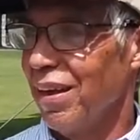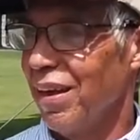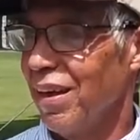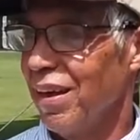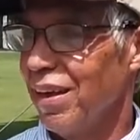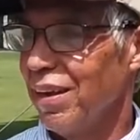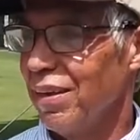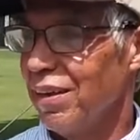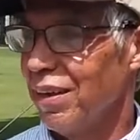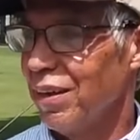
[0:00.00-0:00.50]

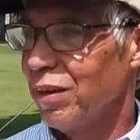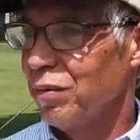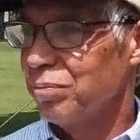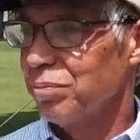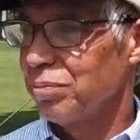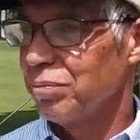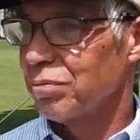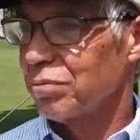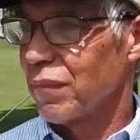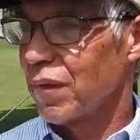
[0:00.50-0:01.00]
And
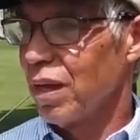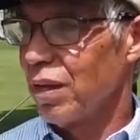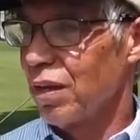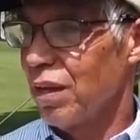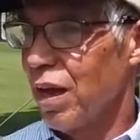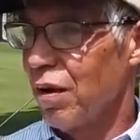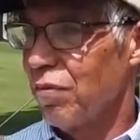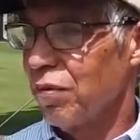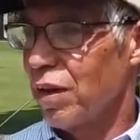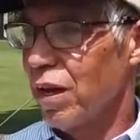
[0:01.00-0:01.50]

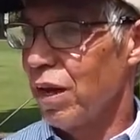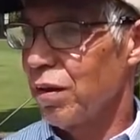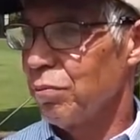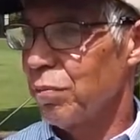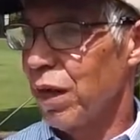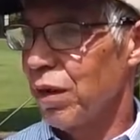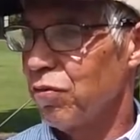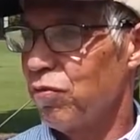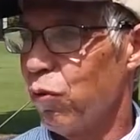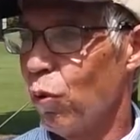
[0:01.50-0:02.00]
I've got
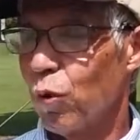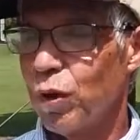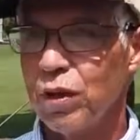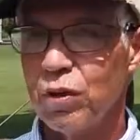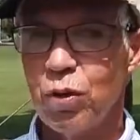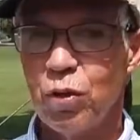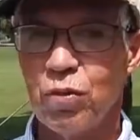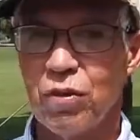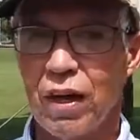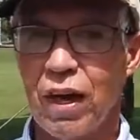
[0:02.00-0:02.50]

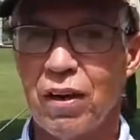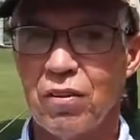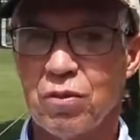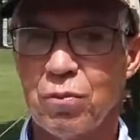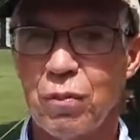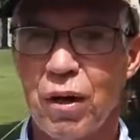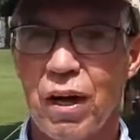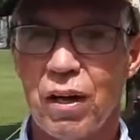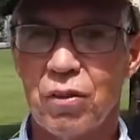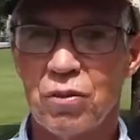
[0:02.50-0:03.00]

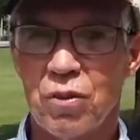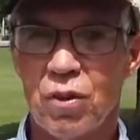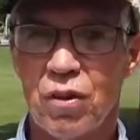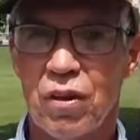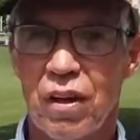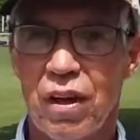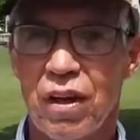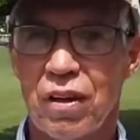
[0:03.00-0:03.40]
42,000 miles on it